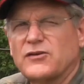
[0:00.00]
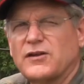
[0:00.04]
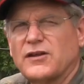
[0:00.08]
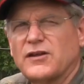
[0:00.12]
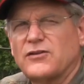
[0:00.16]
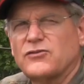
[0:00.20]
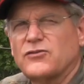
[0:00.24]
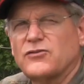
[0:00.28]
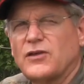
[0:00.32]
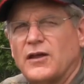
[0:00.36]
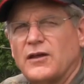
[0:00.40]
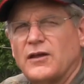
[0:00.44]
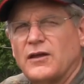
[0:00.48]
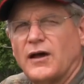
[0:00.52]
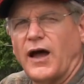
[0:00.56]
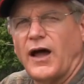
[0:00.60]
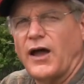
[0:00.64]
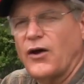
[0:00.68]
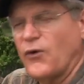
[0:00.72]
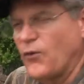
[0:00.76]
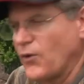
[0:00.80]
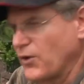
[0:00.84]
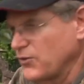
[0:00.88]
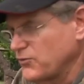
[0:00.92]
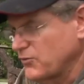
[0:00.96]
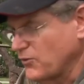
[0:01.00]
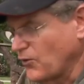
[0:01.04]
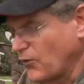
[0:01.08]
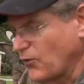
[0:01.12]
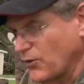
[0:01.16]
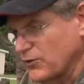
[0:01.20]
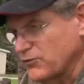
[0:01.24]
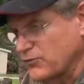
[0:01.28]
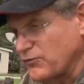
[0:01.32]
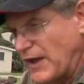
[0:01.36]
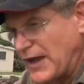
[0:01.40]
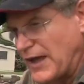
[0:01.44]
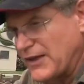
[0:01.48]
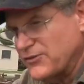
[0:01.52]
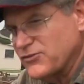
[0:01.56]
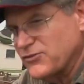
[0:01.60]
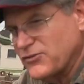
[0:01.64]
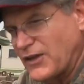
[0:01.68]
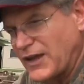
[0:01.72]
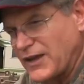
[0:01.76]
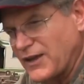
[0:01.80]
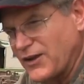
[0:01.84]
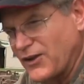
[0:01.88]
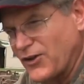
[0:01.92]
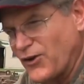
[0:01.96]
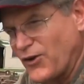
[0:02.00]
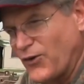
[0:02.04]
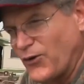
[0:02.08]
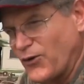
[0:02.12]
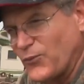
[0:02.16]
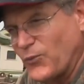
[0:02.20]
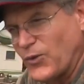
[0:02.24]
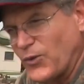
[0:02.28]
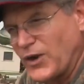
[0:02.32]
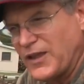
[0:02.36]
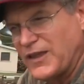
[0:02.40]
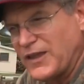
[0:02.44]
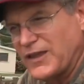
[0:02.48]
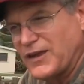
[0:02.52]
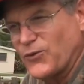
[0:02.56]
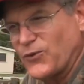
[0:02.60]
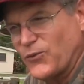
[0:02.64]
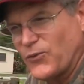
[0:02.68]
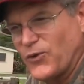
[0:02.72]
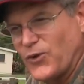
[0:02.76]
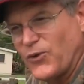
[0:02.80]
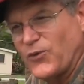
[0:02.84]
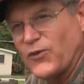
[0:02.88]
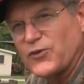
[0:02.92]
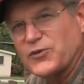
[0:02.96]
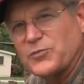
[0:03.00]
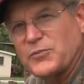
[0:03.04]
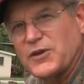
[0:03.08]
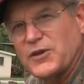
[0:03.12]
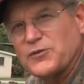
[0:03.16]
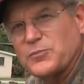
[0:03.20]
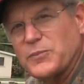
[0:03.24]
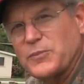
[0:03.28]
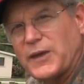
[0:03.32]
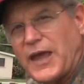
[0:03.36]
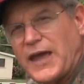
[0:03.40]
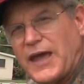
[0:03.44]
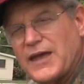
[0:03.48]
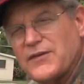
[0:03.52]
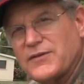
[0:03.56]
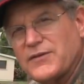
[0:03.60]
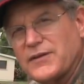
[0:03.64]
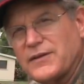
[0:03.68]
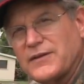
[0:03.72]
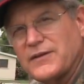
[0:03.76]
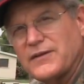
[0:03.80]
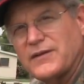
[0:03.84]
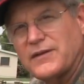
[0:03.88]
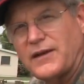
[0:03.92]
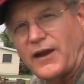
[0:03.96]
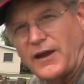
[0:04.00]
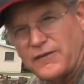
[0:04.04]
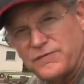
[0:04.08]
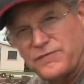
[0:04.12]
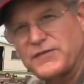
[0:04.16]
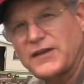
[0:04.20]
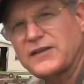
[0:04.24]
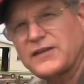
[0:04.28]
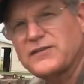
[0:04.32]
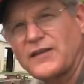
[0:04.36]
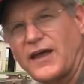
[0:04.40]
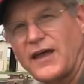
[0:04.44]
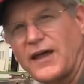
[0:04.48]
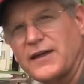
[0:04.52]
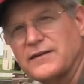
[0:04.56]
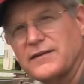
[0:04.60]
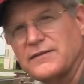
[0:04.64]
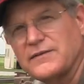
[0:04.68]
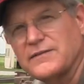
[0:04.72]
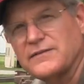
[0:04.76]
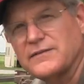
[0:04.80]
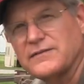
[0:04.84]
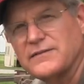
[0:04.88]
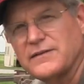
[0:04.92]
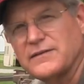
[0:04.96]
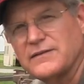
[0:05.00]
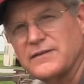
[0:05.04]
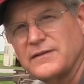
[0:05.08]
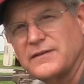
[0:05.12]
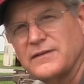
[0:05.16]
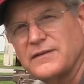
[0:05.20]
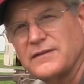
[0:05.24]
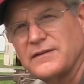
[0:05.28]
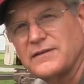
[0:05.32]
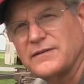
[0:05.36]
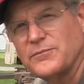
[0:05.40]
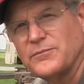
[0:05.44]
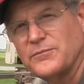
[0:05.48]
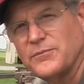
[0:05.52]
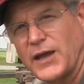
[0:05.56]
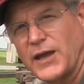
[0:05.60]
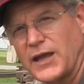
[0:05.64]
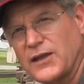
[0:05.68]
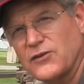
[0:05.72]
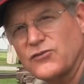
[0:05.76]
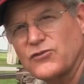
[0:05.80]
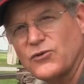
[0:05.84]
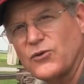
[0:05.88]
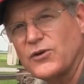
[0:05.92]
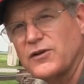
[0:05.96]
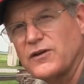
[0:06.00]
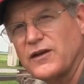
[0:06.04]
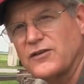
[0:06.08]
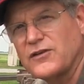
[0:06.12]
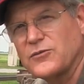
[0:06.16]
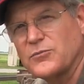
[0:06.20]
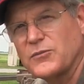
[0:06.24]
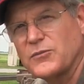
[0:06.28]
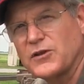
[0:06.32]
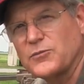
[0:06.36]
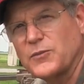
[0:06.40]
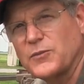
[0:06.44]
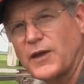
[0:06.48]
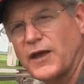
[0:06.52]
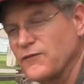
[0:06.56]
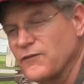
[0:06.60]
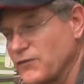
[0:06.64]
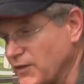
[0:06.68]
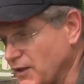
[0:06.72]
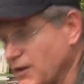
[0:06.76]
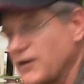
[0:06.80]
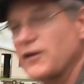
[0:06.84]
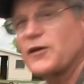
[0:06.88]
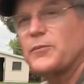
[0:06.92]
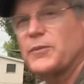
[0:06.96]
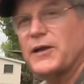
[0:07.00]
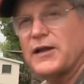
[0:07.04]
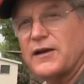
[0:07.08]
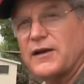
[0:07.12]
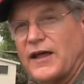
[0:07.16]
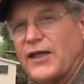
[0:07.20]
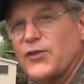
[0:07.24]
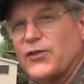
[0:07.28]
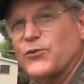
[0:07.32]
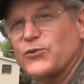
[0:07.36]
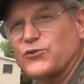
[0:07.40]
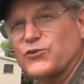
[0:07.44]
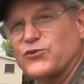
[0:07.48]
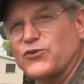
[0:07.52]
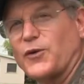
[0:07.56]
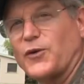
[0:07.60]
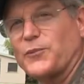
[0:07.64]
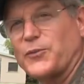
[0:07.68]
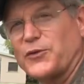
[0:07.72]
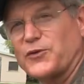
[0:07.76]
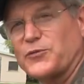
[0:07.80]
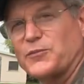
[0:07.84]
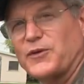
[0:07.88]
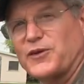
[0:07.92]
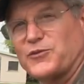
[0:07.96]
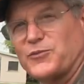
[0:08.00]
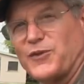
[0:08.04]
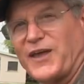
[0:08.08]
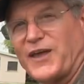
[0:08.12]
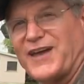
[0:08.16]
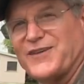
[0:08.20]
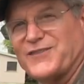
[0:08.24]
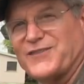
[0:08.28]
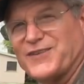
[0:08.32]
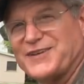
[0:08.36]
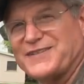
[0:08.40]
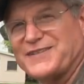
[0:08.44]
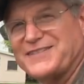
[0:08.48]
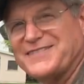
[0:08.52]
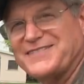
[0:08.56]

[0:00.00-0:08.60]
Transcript: Is I always go as fast as I can go, and when I get a row that's misbehaving, I fix that. Make it so it doesn't misbehave. Then it'll be another one show up that's misbehaving.